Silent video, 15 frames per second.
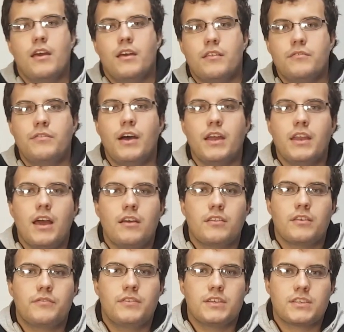and find out
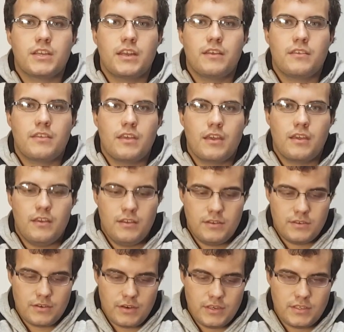if there's anything
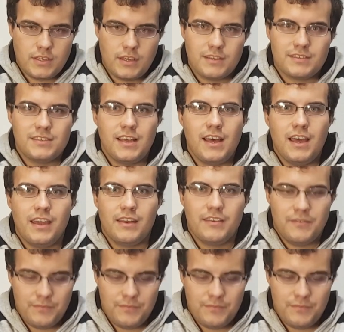interesting inside.